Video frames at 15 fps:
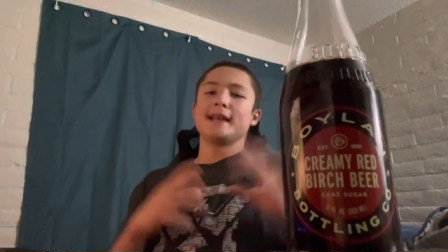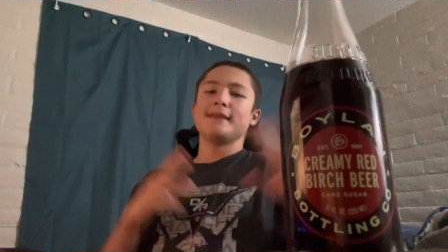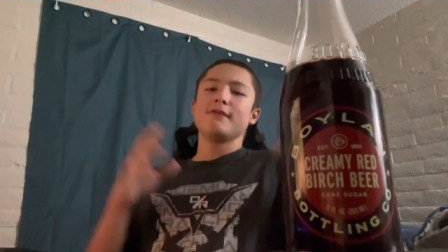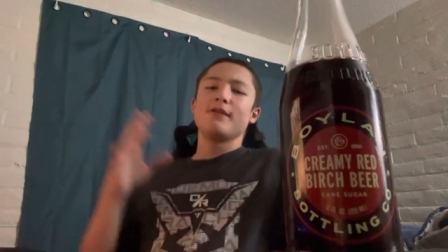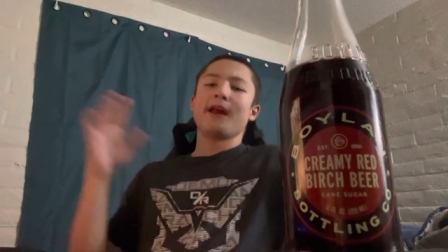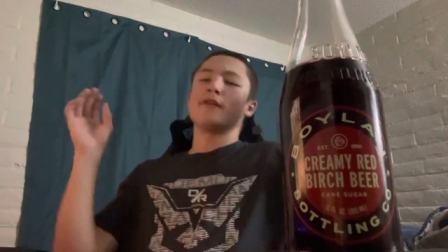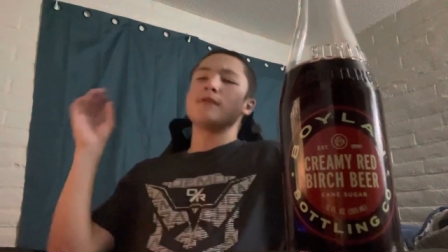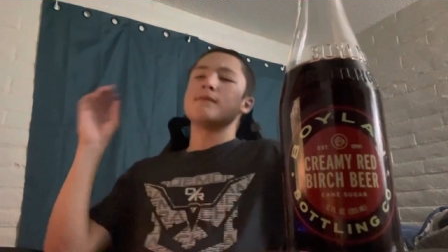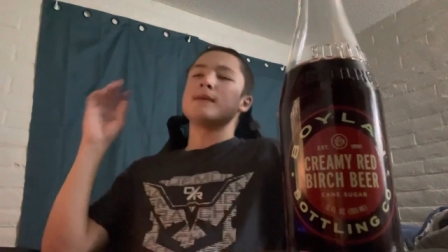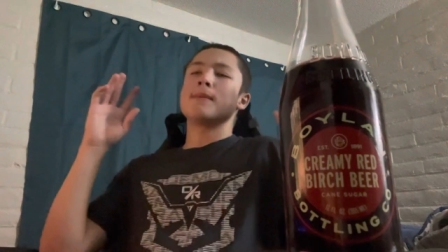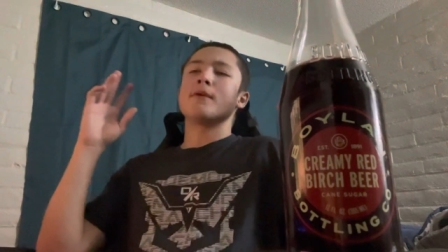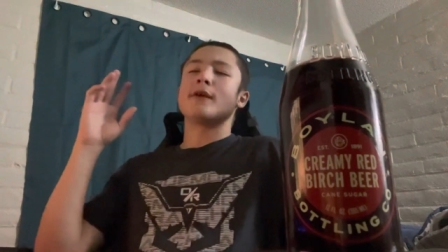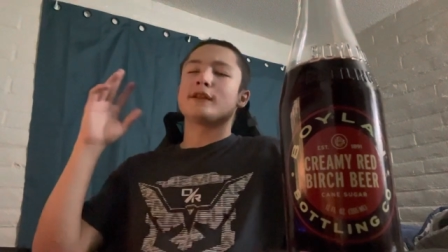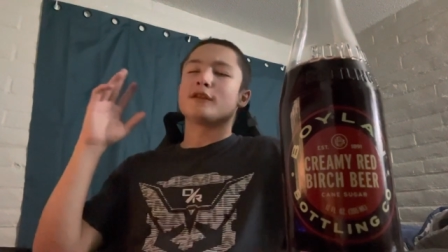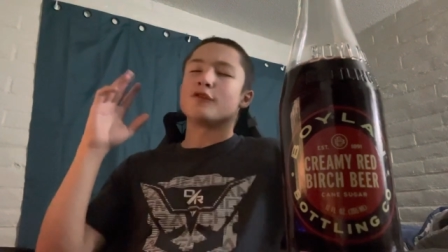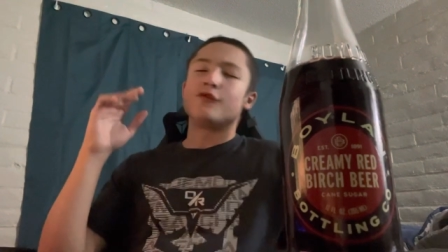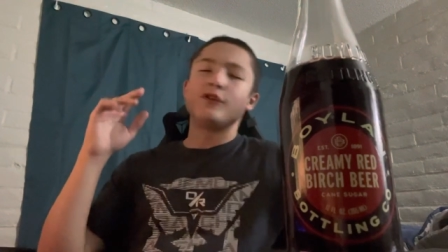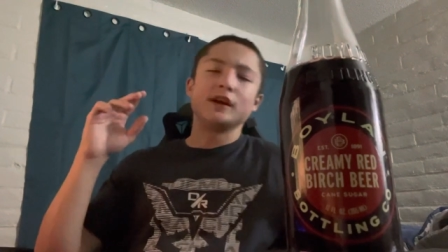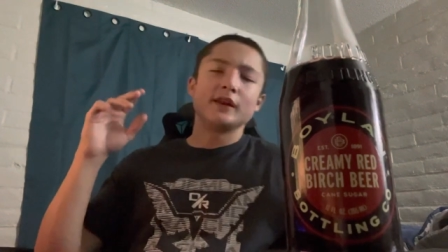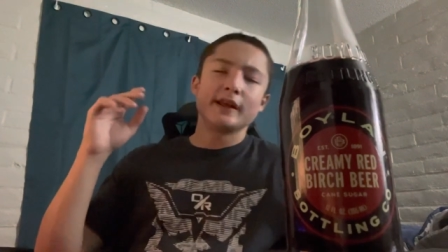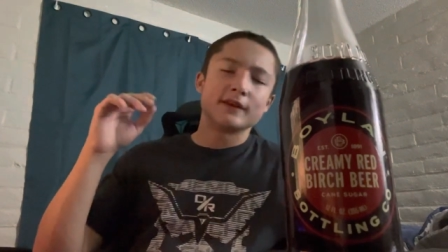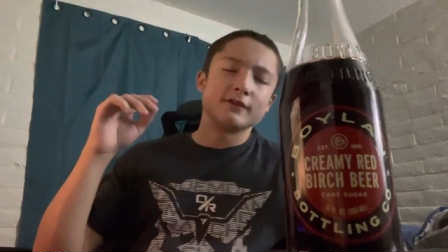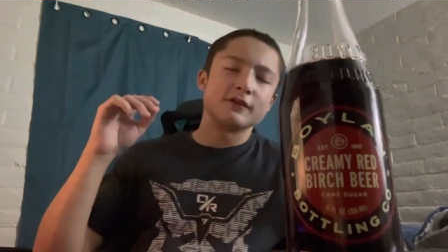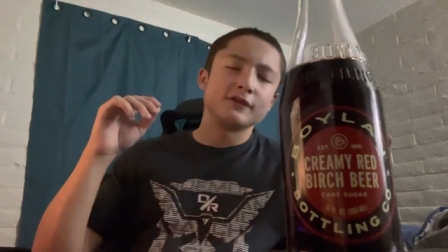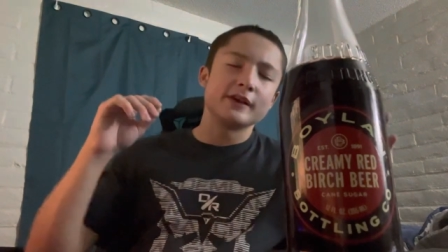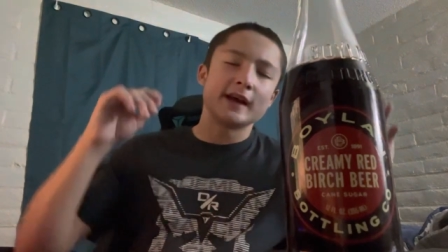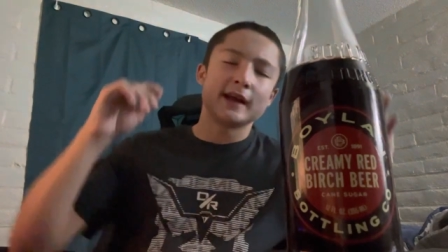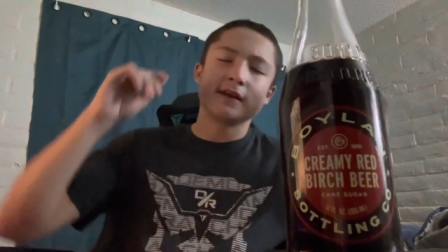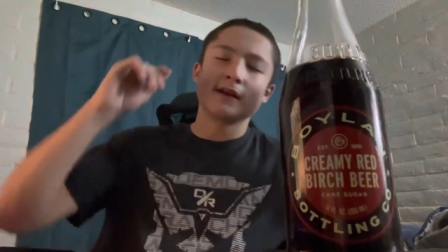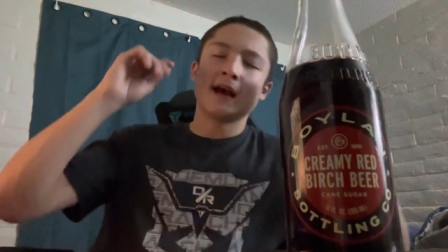even like remember like the feeling of just
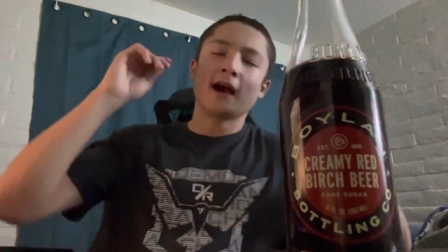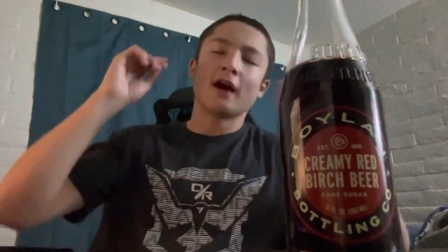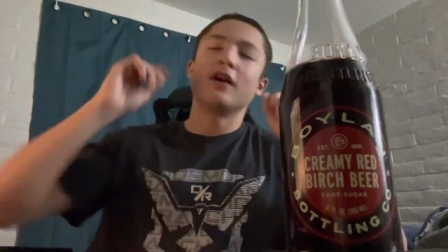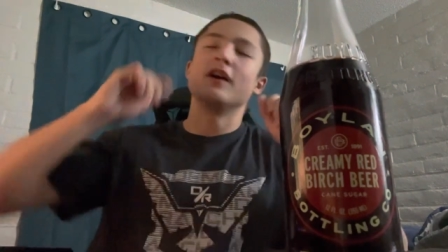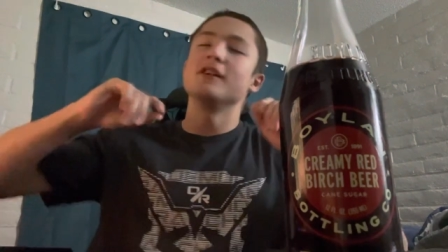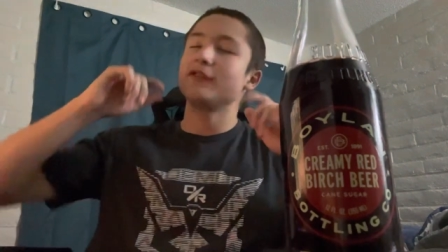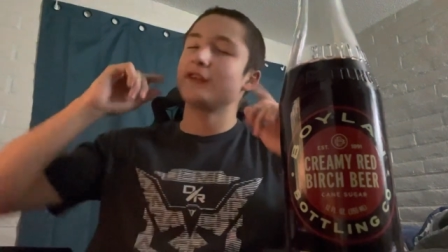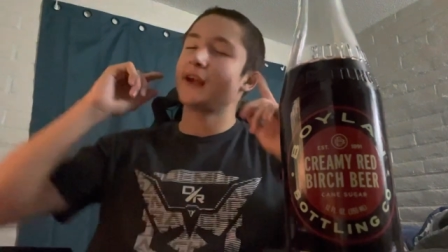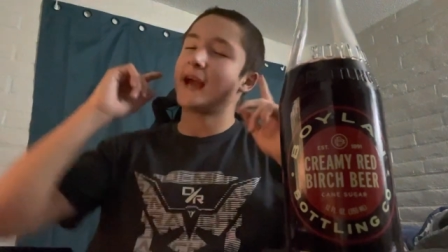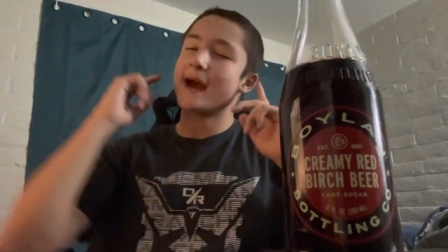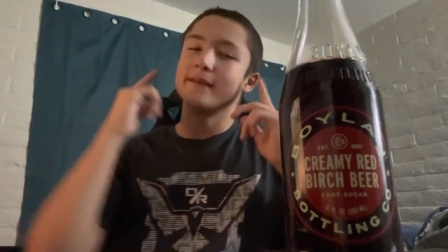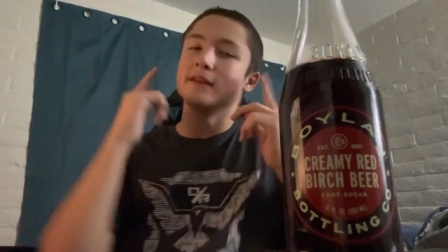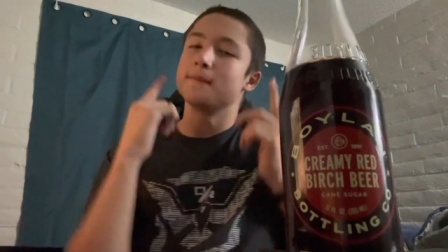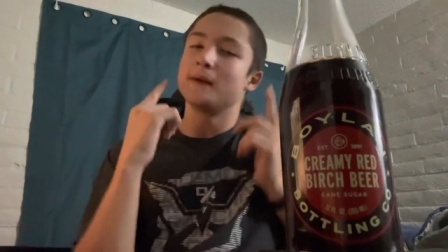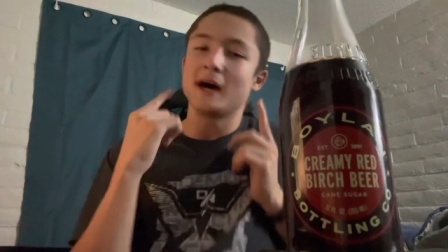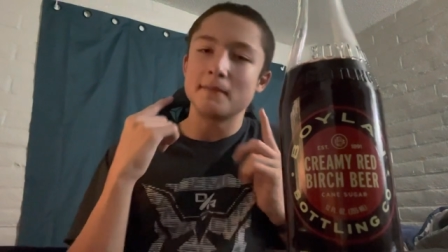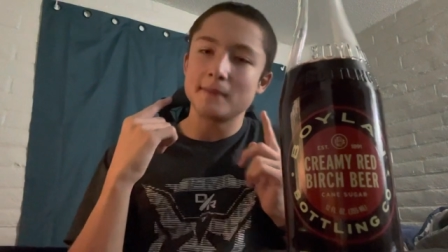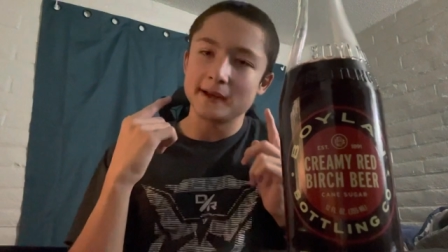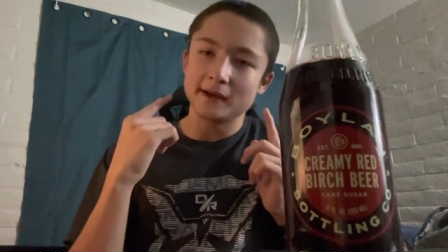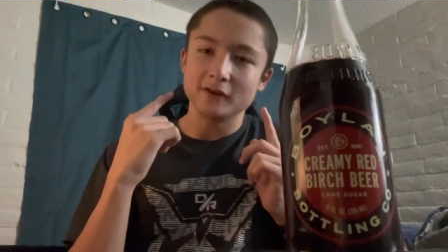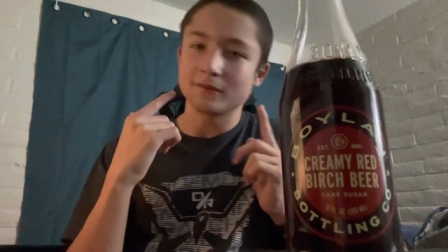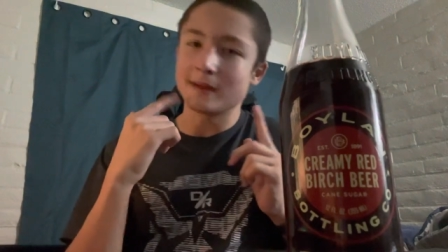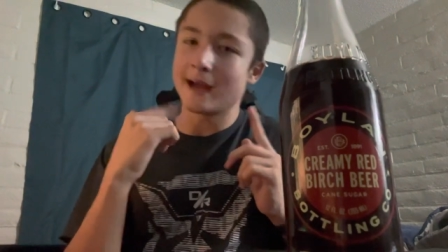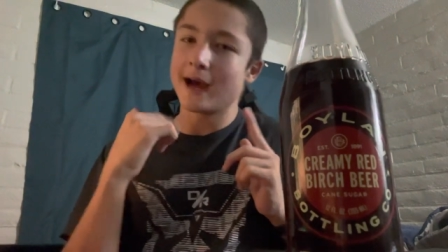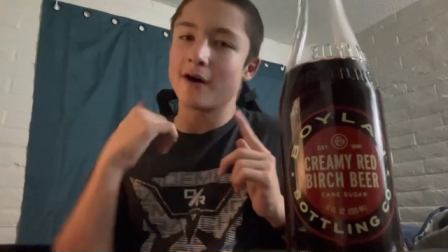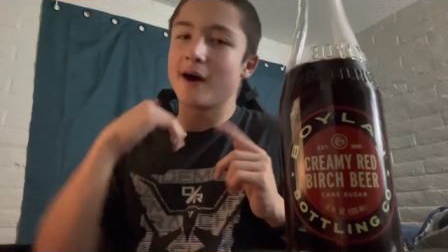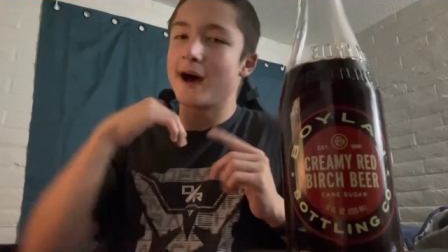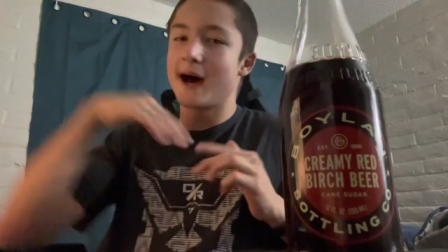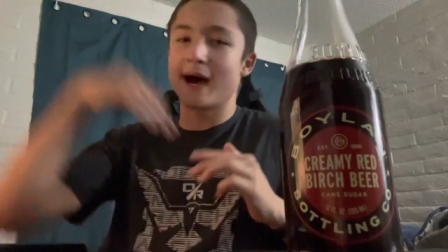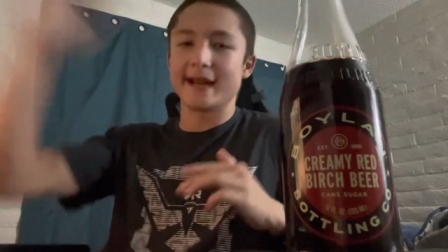like constantly having to pop my ears from how
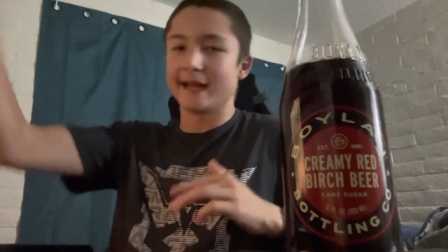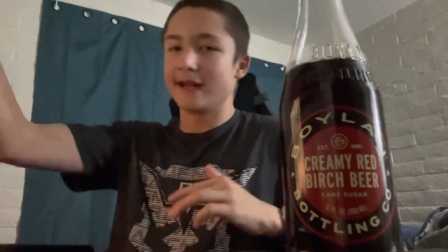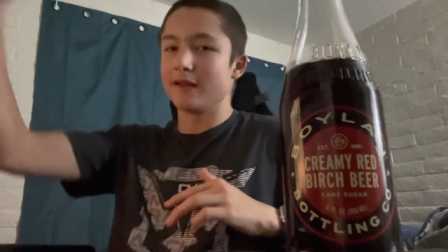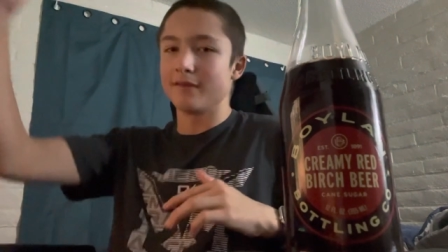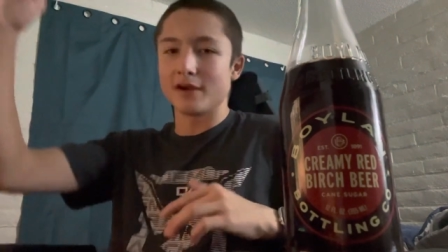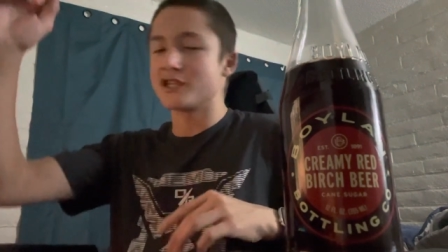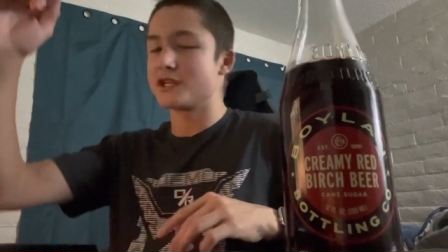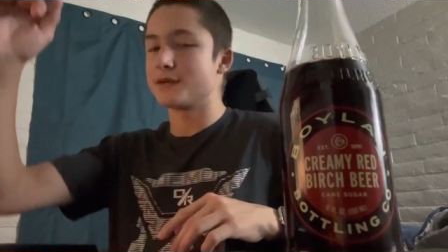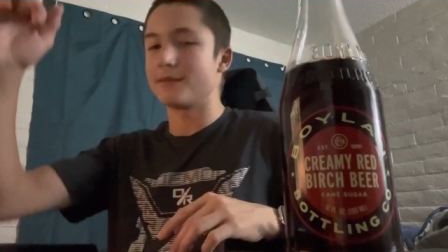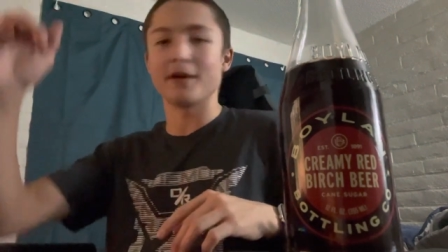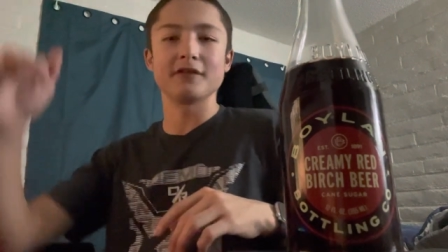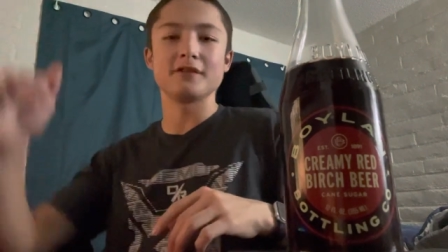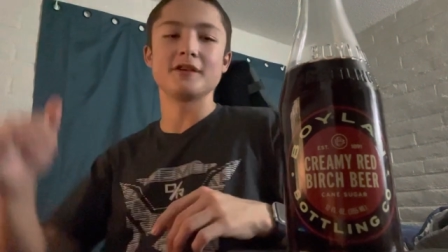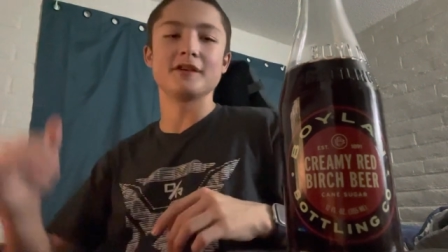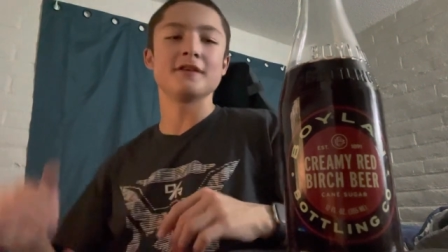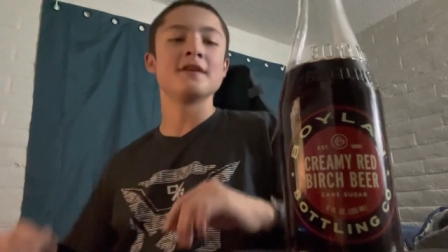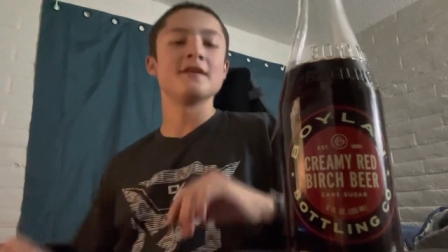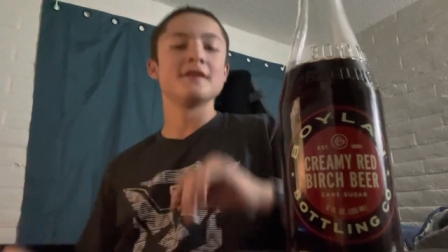high the elevation was, dude.